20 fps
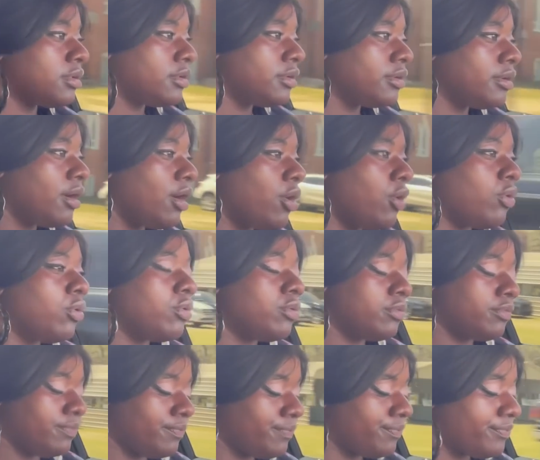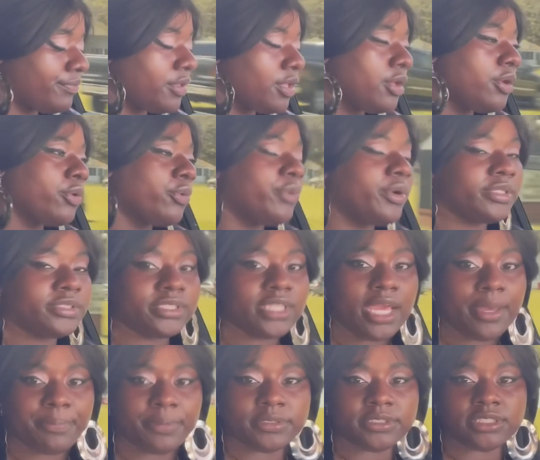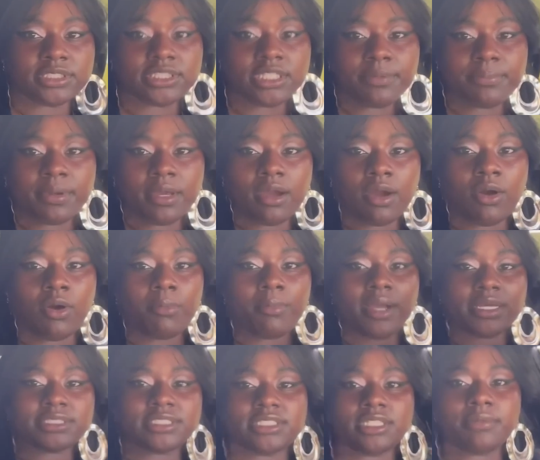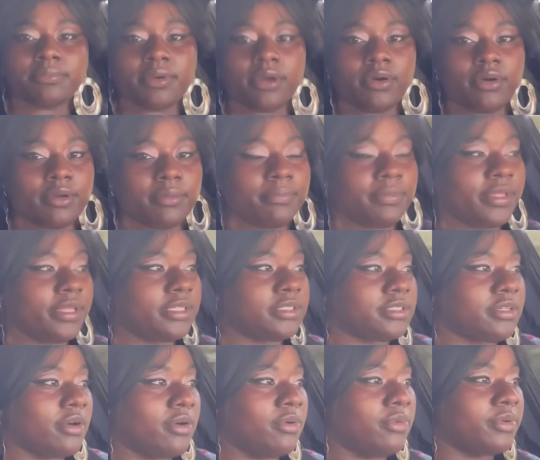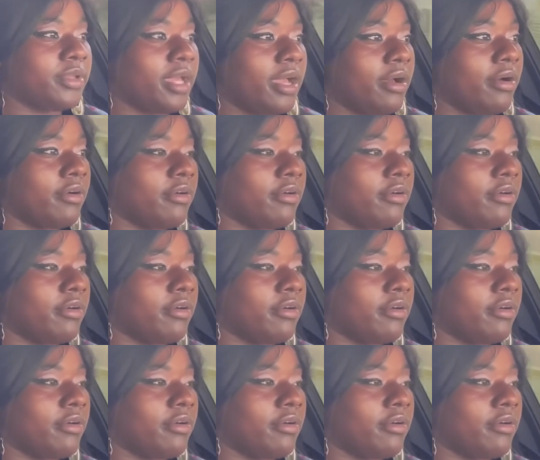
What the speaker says: Oh, put your seatbelt on. My seatbelt needs on, y'all.